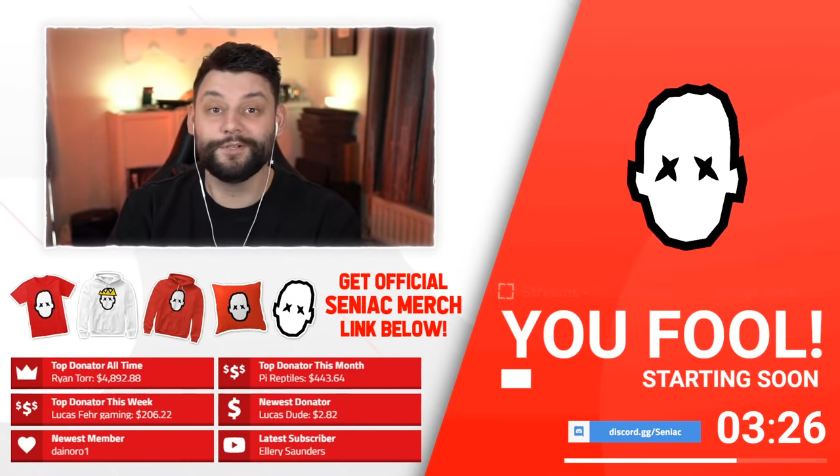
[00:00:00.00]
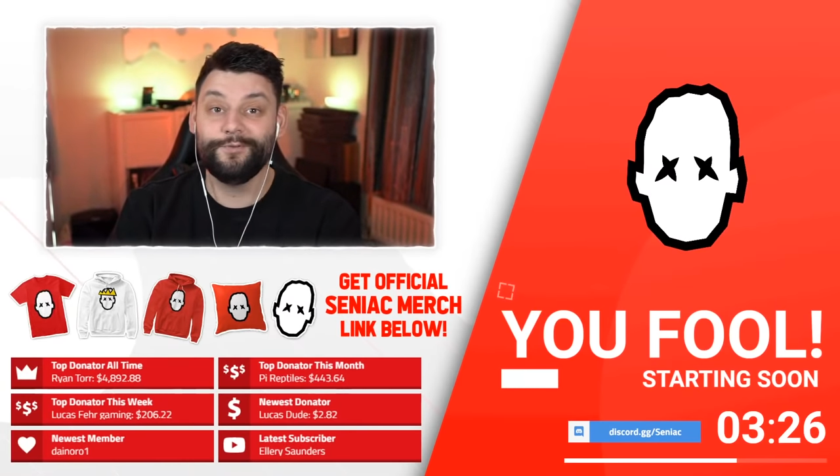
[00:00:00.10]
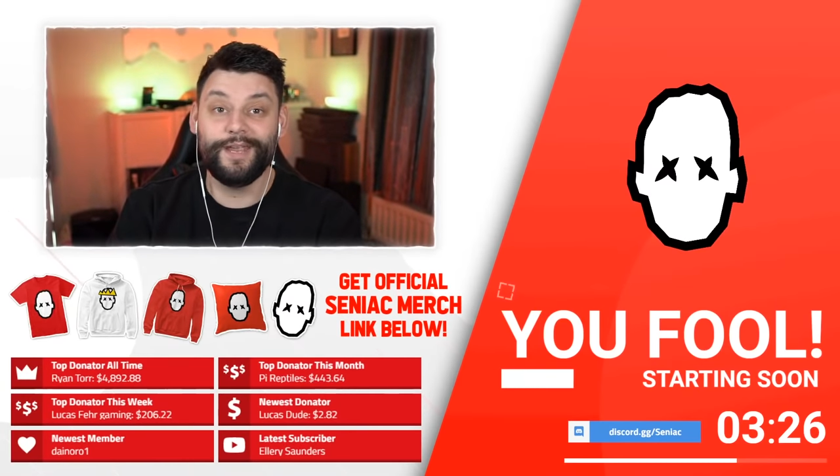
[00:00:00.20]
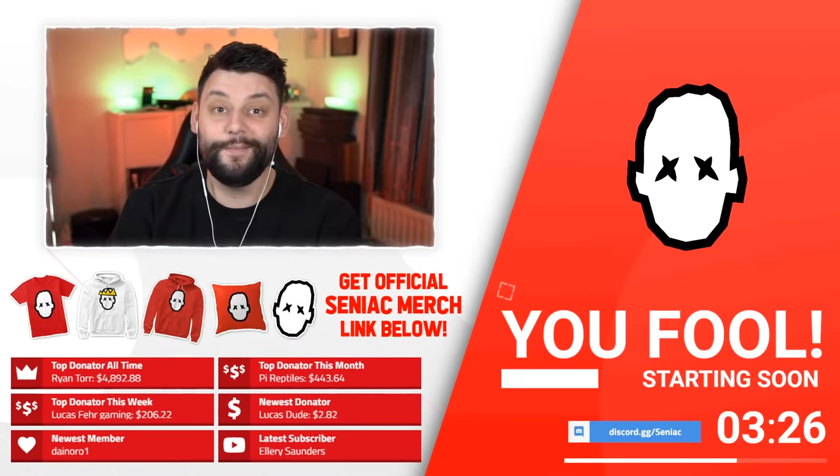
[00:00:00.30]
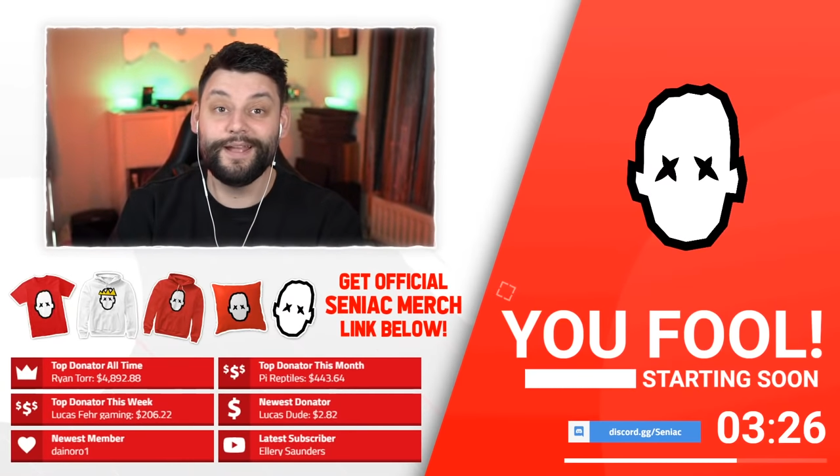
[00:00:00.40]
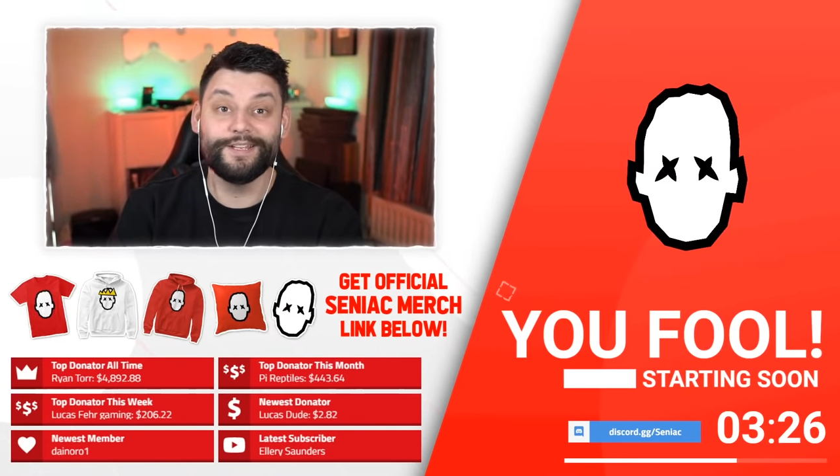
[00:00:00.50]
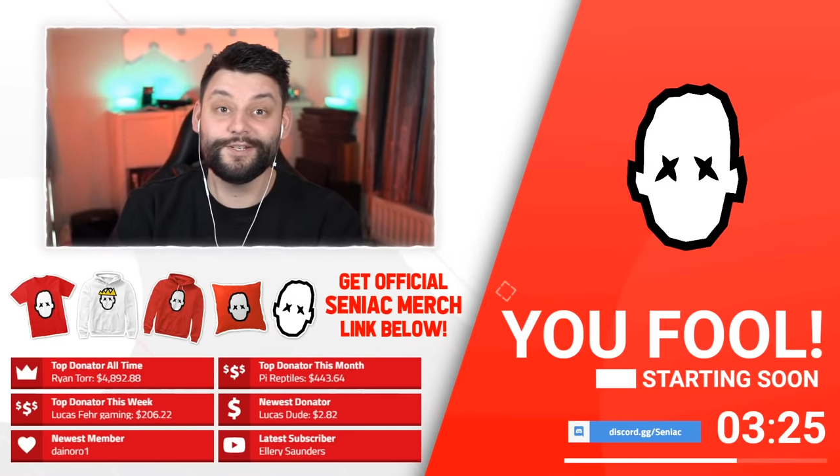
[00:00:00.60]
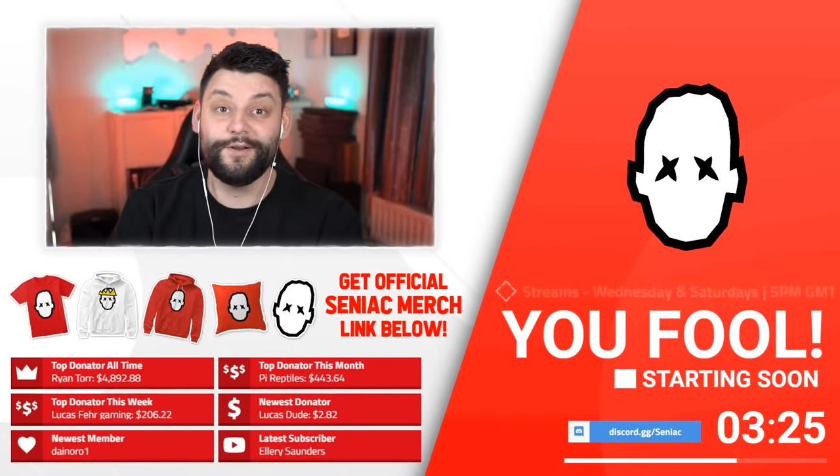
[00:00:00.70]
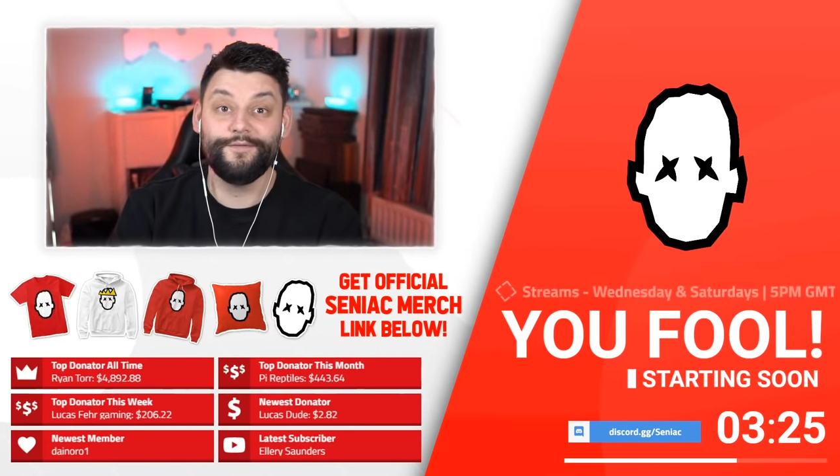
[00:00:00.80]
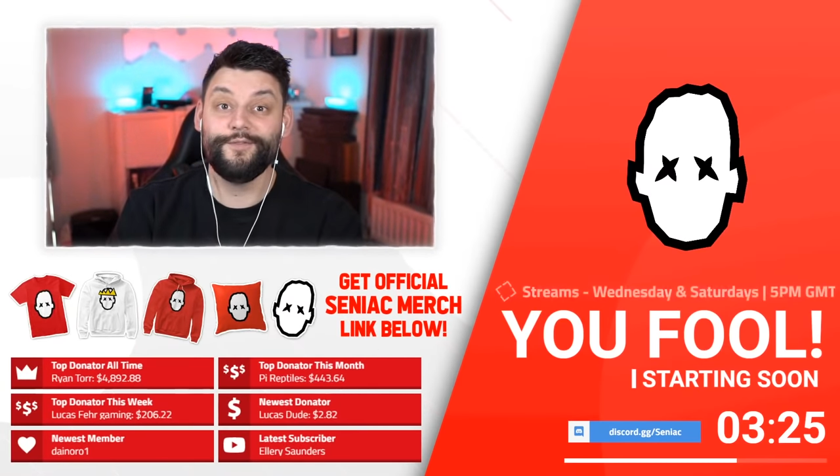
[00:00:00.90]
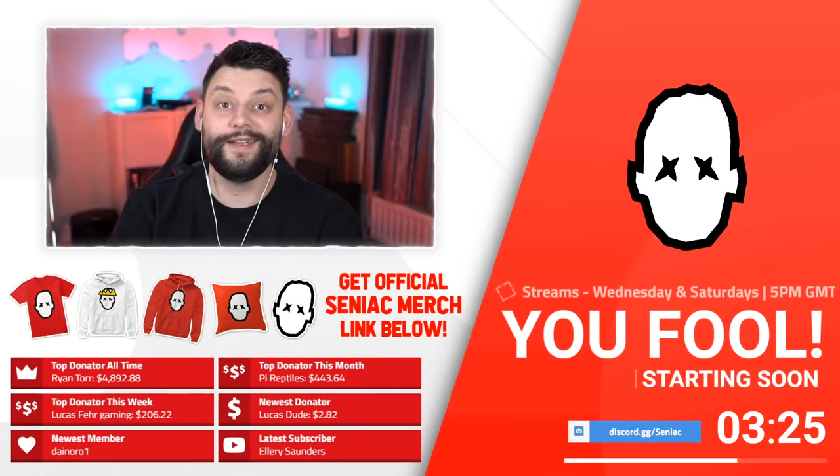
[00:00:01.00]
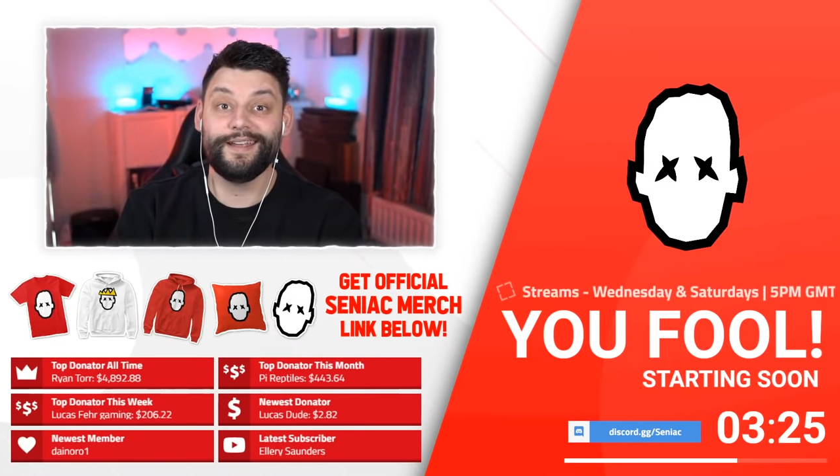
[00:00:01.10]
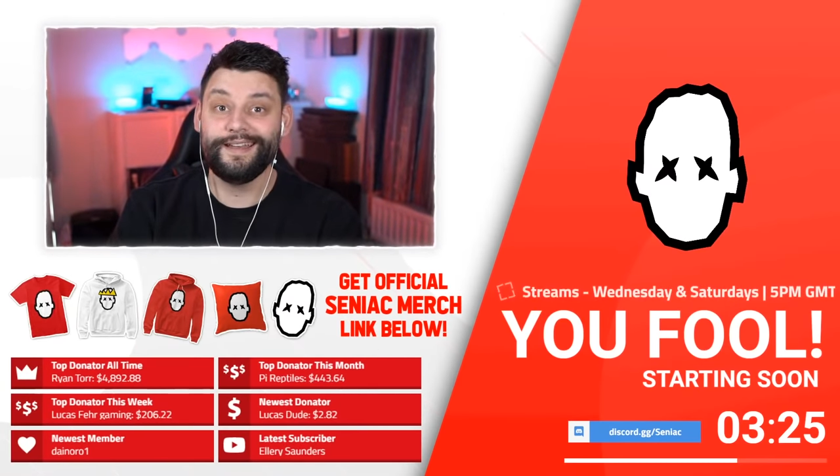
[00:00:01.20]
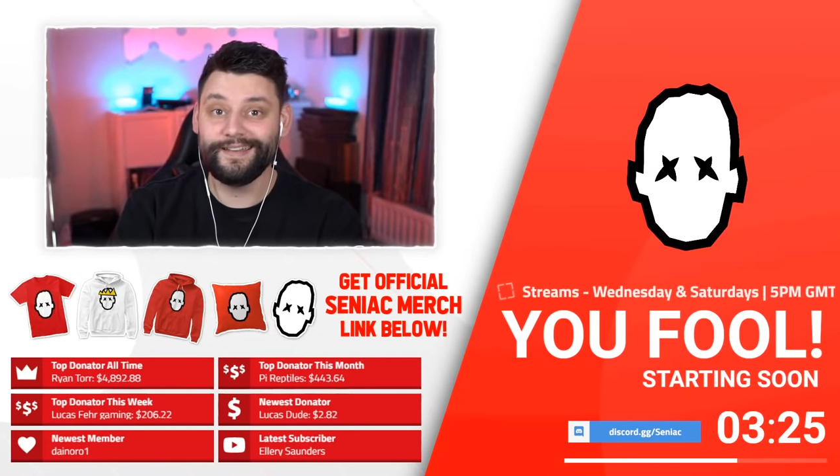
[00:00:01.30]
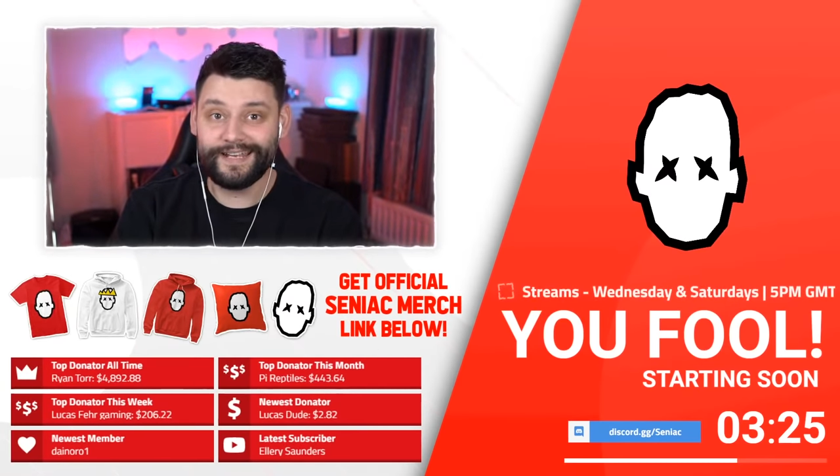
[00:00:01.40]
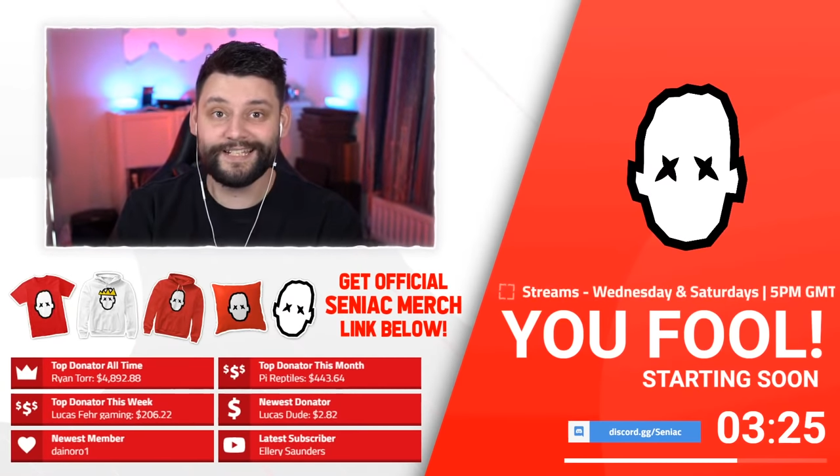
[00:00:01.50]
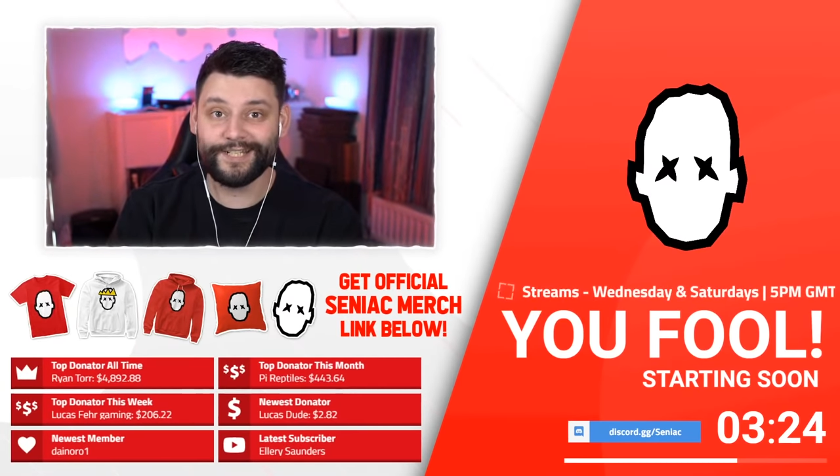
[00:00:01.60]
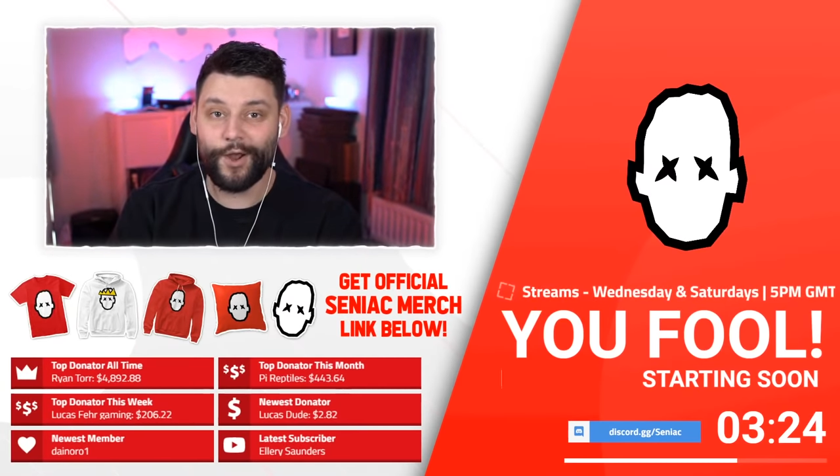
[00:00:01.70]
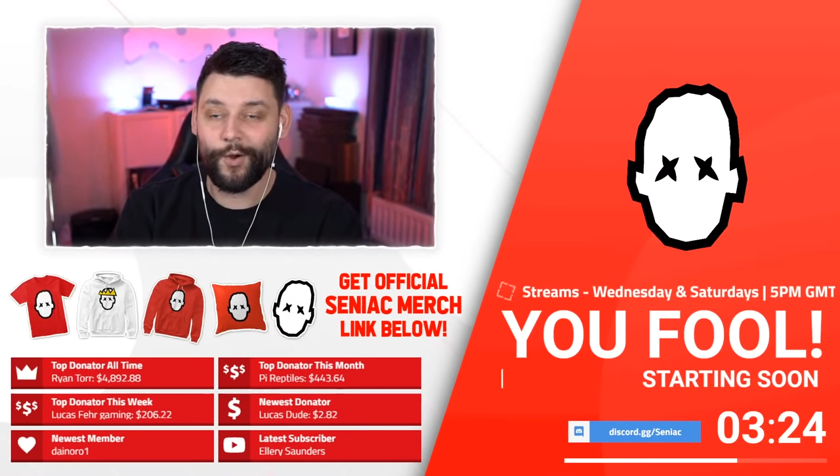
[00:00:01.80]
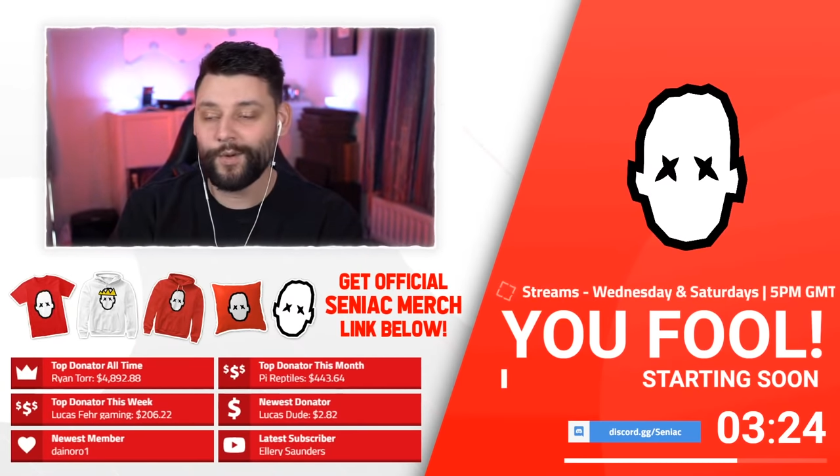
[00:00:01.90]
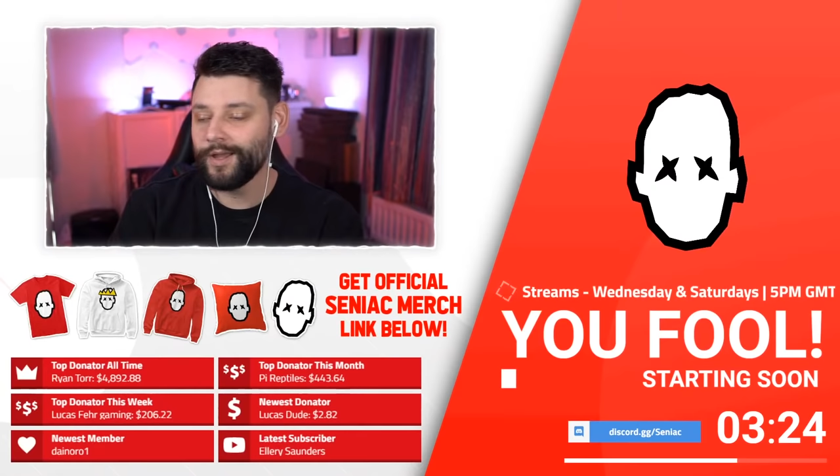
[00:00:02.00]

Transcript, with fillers: stream into a freaking disco,